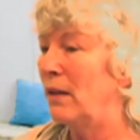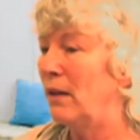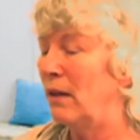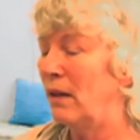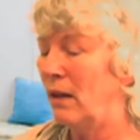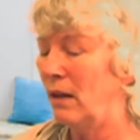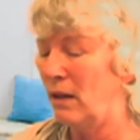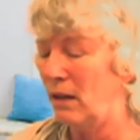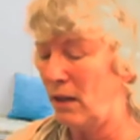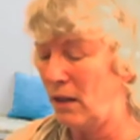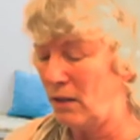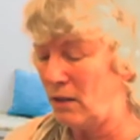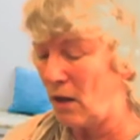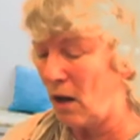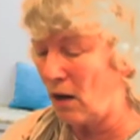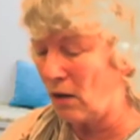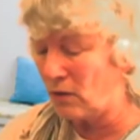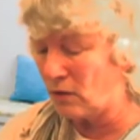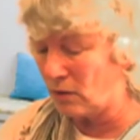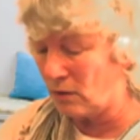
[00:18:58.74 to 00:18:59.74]
a
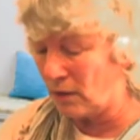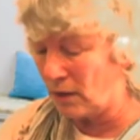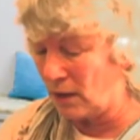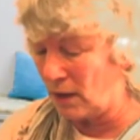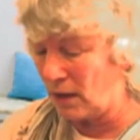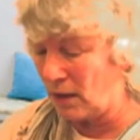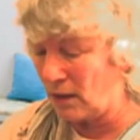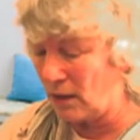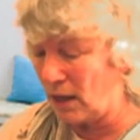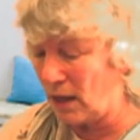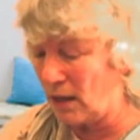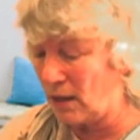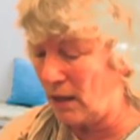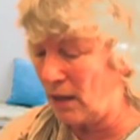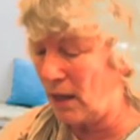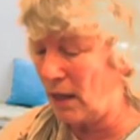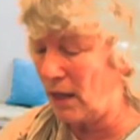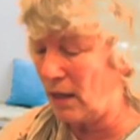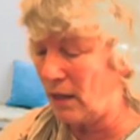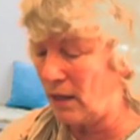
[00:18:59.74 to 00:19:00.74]
doctor
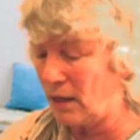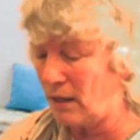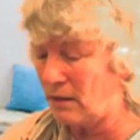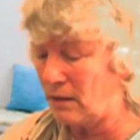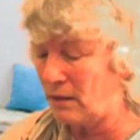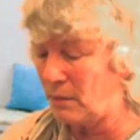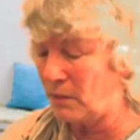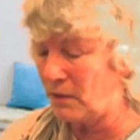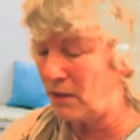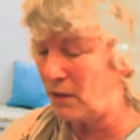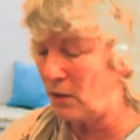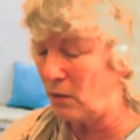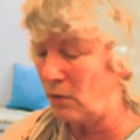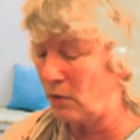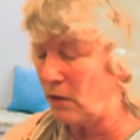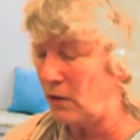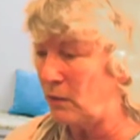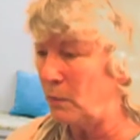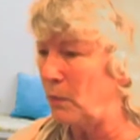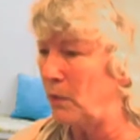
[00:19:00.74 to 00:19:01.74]
and get some
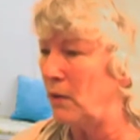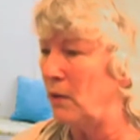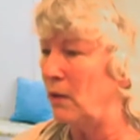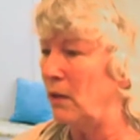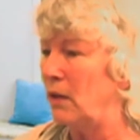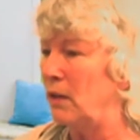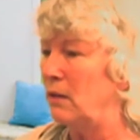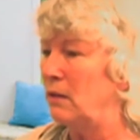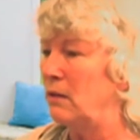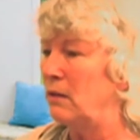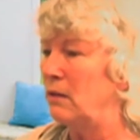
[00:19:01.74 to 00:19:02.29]
steroids put on it